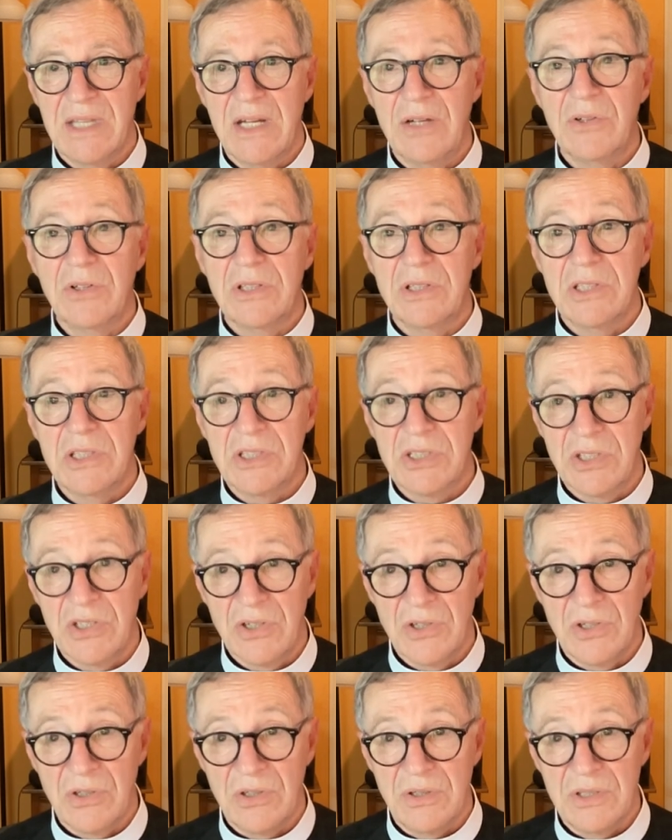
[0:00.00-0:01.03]
their
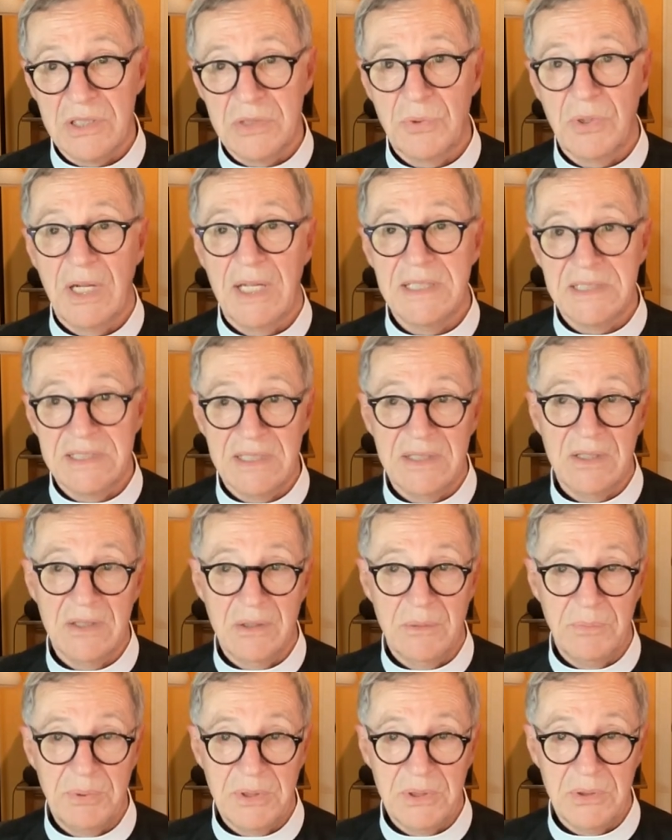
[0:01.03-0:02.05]
concerns when I sit in
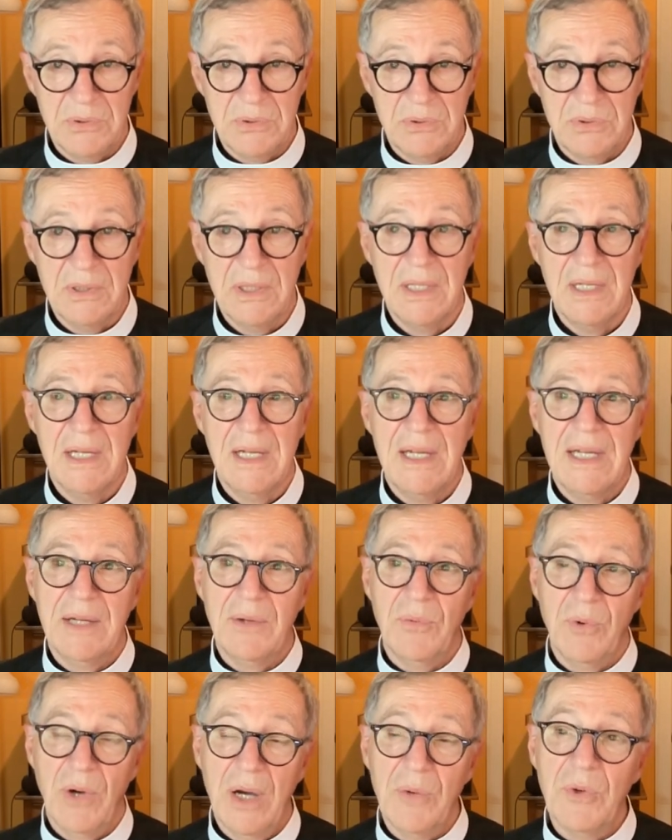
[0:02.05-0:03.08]
the pew.
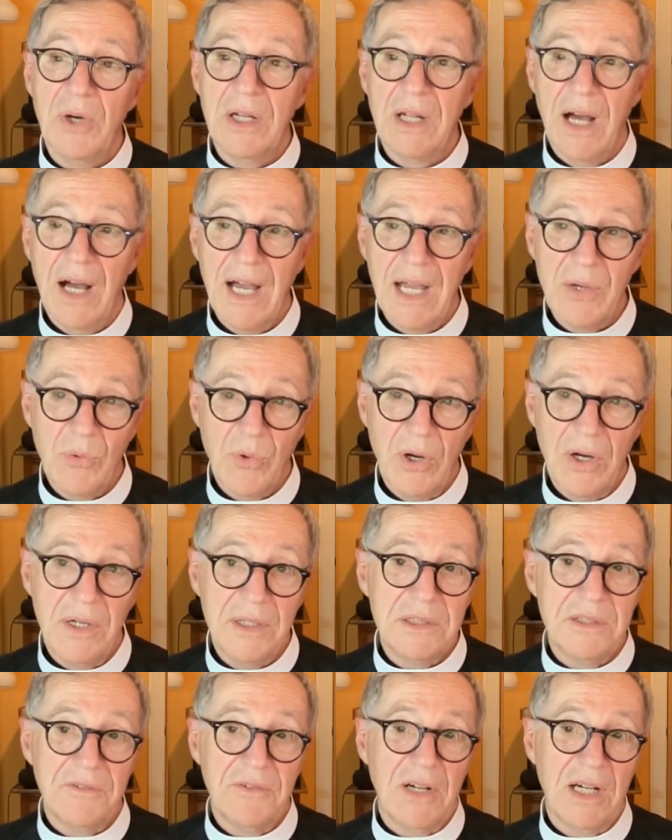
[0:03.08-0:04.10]
What would I
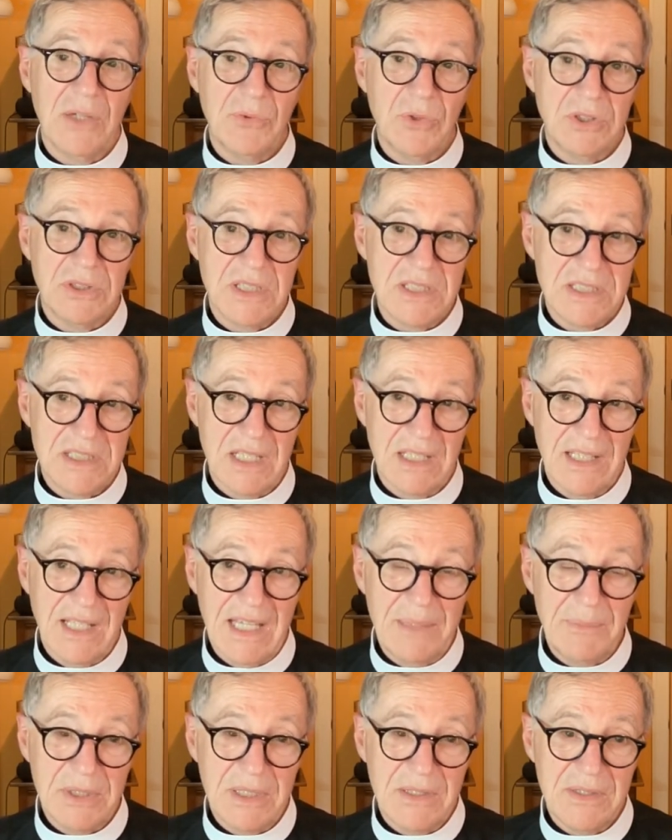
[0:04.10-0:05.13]
want if I were just a
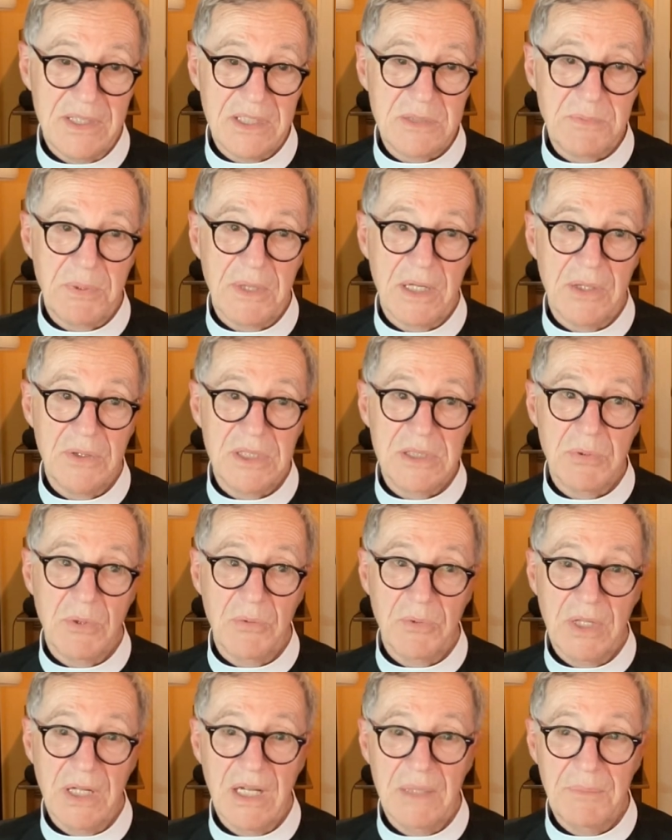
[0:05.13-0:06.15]
layman in this parish?
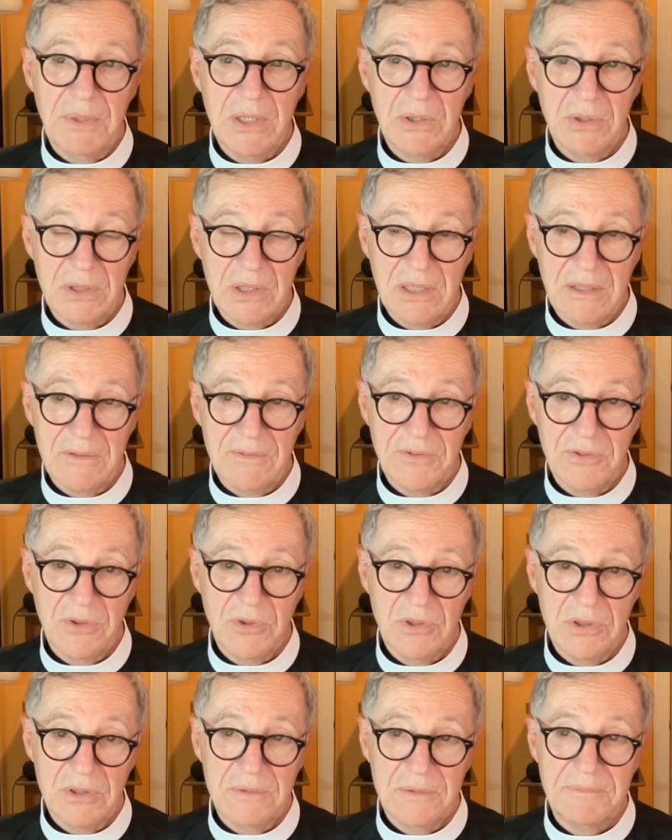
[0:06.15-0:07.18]
What would I be looking
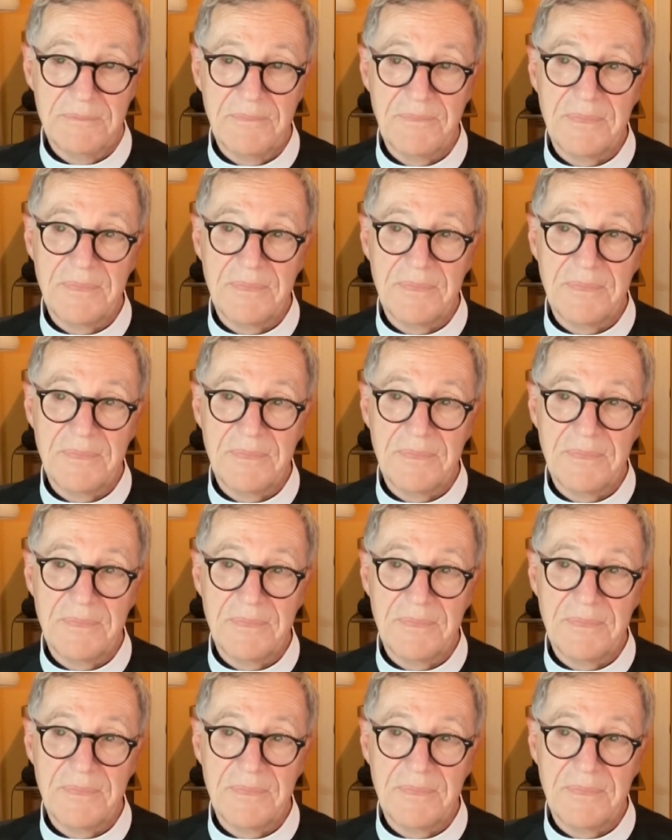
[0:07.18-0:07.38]
for?